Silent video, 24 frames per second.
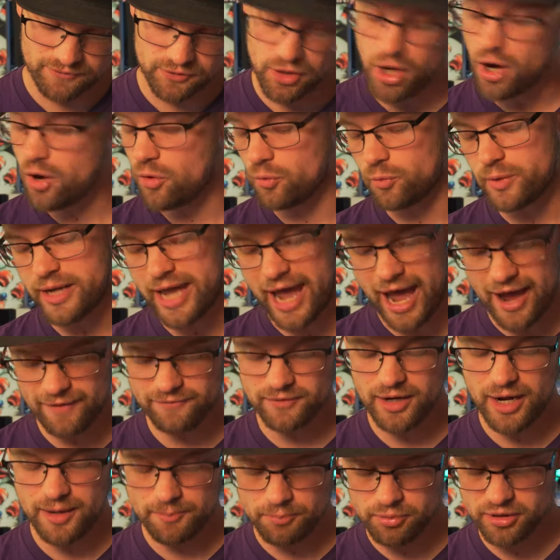no, we have
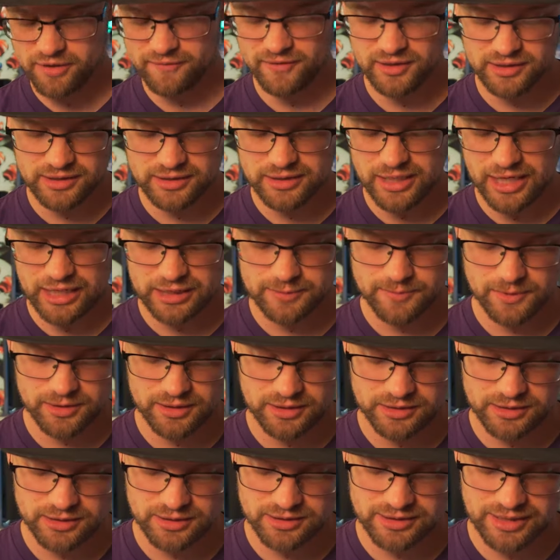not previously talked about
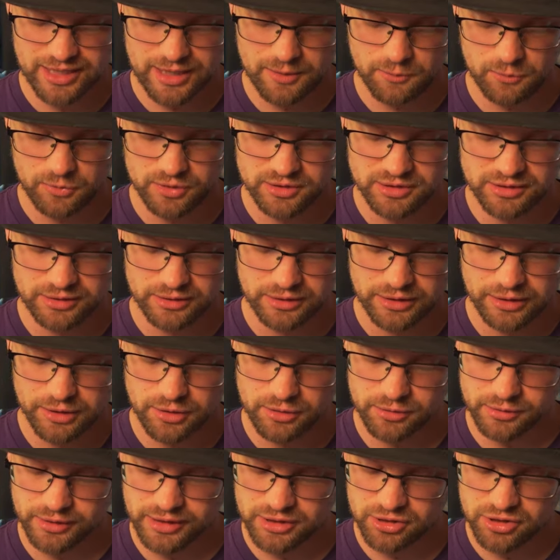this because it was
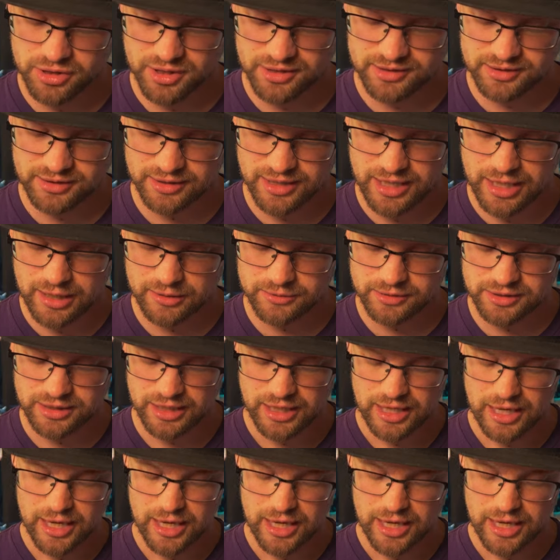literally just announced.